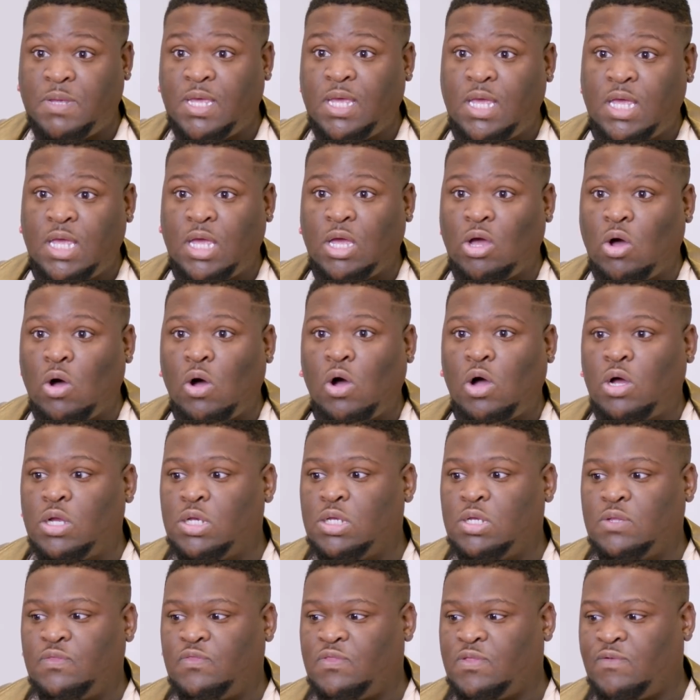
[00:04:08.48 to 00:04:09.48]
be
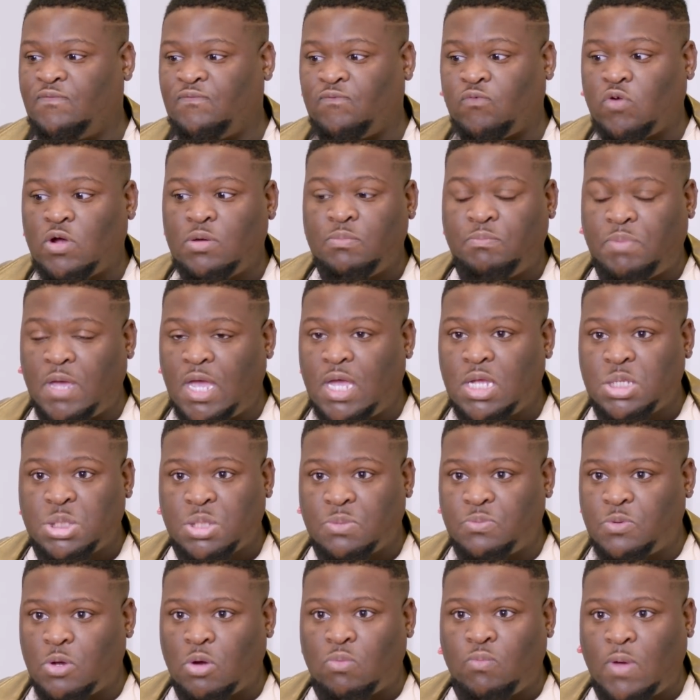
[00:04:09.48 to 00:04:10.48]
on the front page
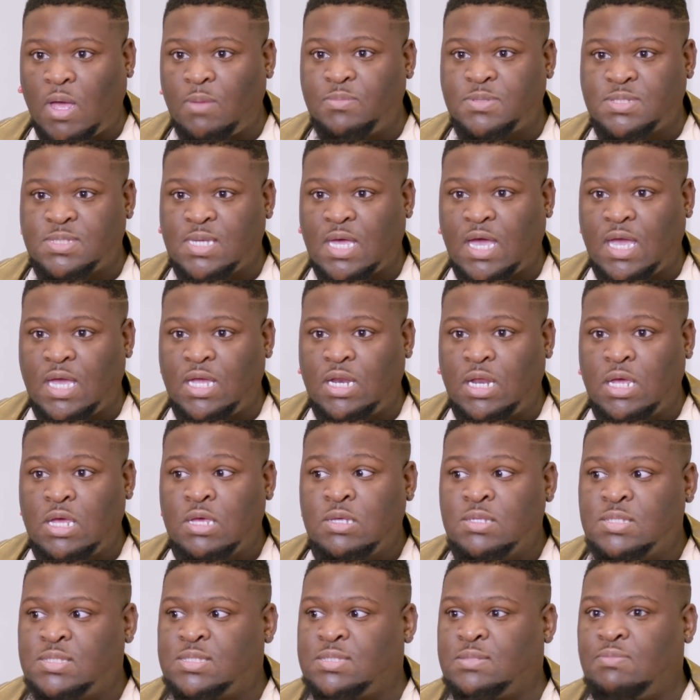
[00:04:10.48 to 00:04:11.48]
of your website,
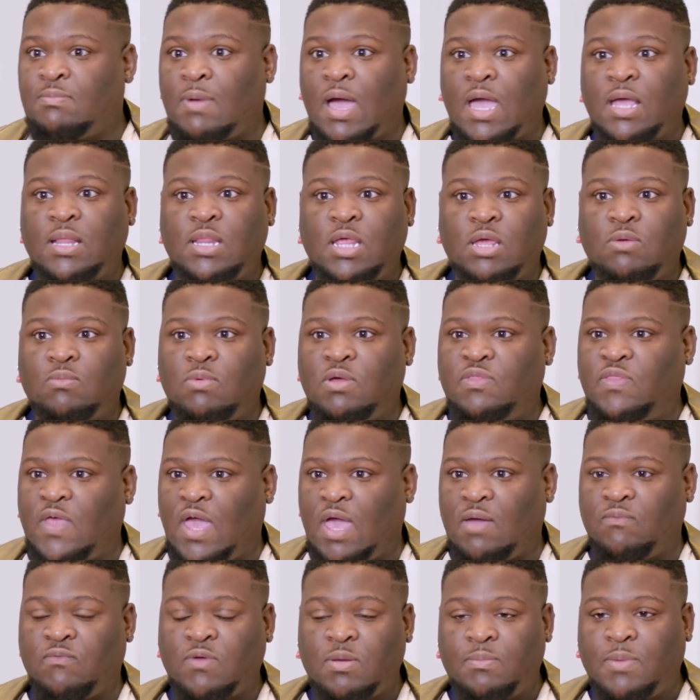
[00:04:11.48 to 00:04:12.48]
smiling with
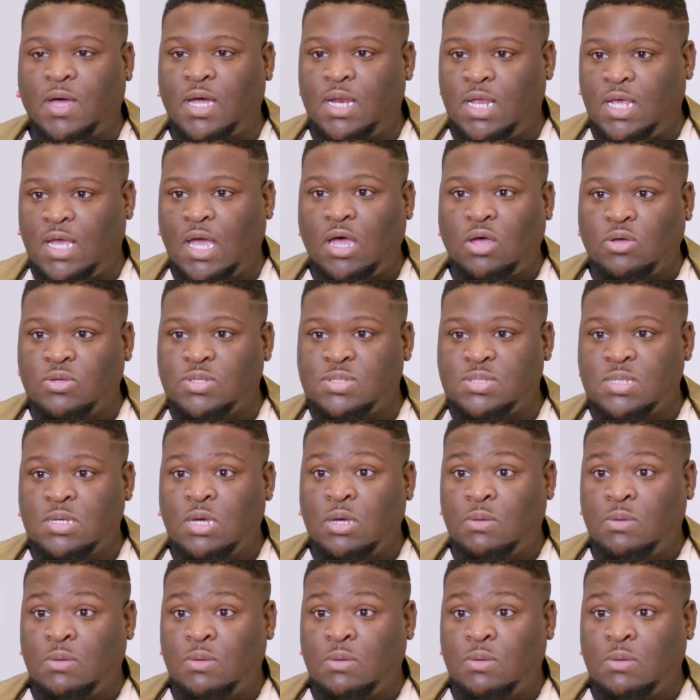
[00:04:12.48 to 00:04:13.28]
everybody else,